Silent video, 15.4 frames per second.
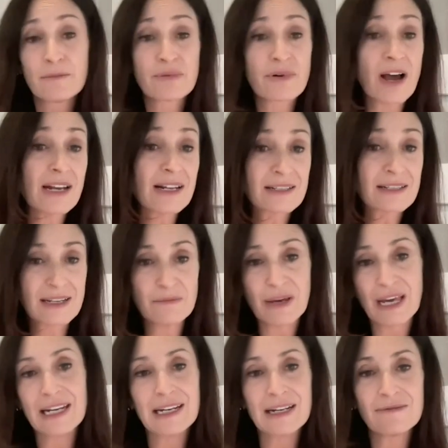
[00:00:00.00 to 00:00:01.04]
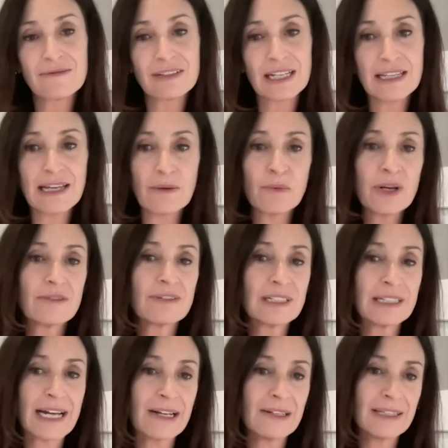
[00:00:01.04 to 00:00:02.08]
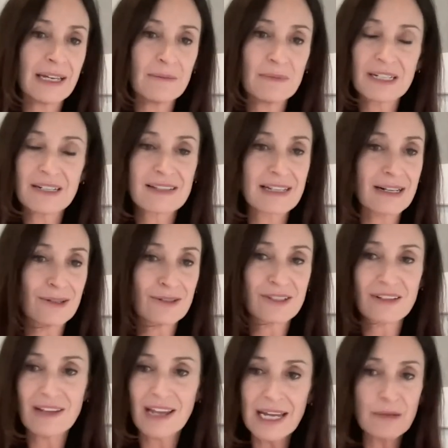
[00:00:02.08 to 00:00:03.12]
products competitively that would have allowed them to sell to the